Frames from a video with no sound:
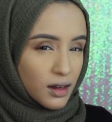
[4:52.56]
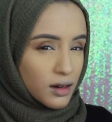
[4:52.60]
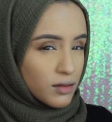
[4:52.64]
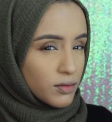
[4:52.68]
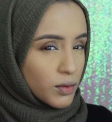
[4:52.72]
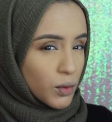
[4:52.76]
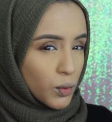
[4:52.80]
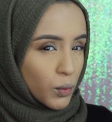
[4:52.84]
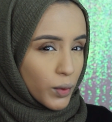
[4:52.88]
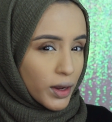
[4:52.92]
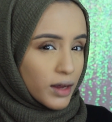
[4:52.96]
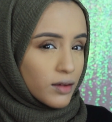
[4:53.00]
kind
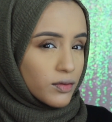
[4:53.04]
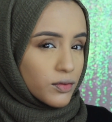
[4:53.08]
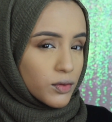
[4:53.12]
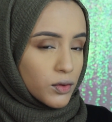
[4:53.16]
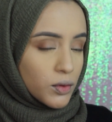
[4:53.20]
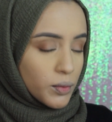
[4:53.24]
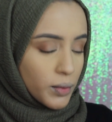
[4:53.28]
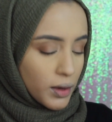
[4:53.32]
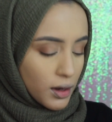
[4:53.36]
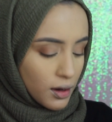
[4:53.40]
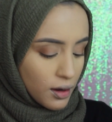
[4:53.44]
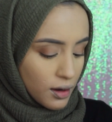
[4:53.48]
of a wet
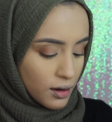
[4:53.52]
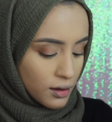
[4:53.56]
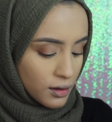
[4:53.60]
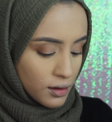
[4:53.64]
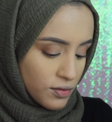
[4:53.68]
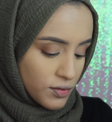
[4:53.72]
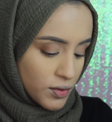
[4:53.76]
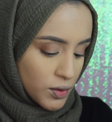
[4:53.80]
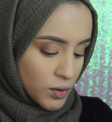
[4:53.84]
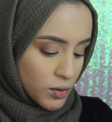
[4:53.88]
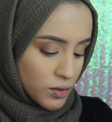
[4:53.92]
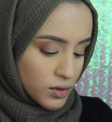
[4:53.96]
formula.
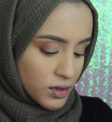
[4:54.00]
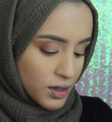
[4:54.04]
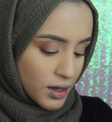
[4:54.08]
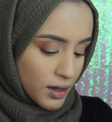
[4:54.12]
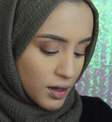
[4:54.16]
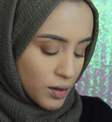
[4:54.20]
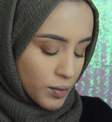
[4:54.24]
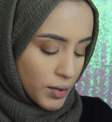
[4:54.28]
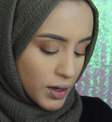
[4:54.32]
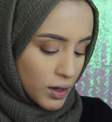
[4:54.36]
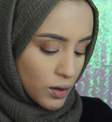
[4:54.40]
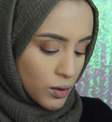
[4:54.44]
Feels
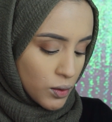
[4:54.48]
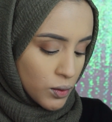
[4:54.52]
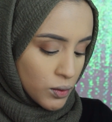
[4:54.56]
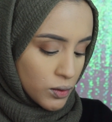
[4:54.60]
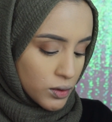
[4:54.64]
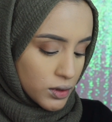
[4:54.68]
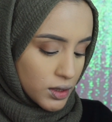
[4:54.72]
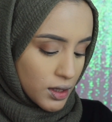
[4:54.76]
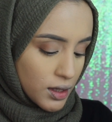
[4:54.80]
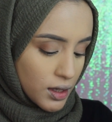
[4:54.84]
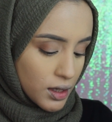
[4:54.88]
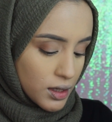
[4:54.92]
like a bit
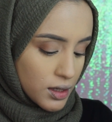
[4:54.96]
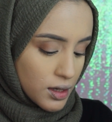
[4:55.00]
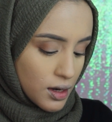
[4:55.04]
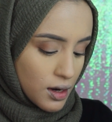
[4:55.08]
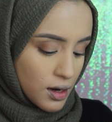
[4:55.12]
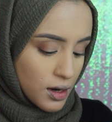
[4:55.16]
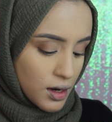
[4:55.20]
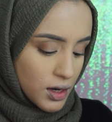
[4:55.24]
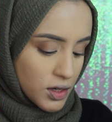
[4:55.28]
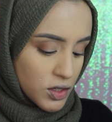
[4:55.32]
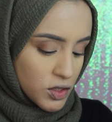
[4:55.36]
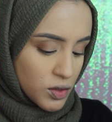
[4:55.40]
cool to the
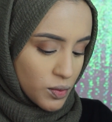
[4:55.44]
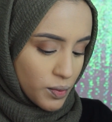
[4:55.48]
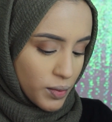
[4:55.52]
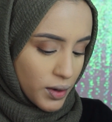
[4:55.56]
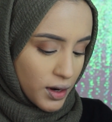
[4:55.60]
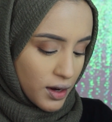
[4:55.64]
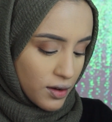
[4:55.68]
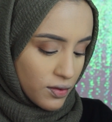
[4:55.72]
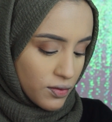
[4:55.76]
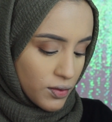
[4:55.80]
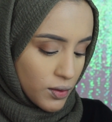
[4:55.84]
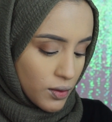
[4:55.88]
touch,
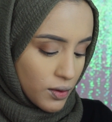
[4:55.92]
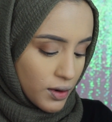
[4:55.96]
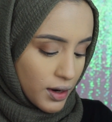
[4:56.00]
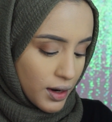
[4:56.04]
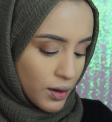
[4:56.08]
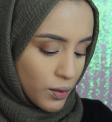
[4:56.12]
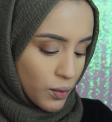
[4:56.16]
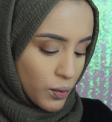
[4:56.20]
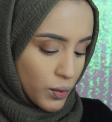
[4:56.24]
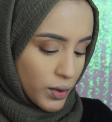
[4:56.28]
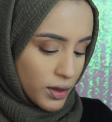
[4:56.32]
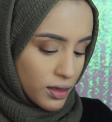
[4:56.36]
but I feel
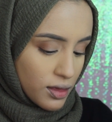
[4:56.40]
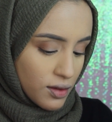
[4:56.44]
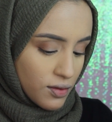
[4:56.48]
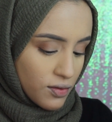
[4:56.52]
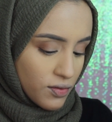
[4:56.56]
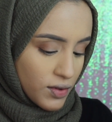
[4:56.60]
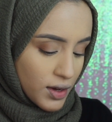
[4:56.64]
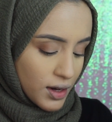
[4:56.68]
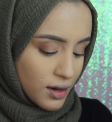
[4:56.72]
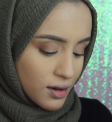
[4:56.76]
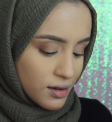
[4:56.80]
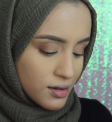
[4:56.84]
like with the
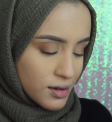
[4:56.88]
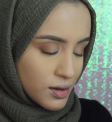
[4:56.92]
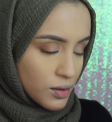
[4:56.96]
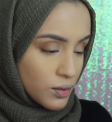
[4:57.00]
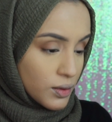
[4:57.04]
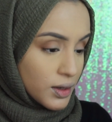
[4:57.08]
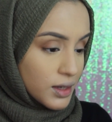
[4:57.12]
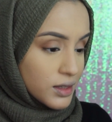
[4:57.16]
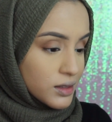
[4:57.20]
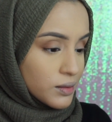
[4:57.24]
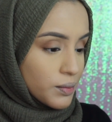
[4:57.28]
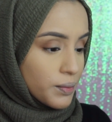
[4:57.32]
fingers it
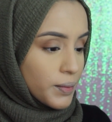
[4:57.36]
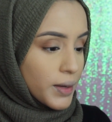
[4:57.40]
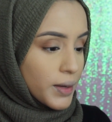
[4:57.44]
works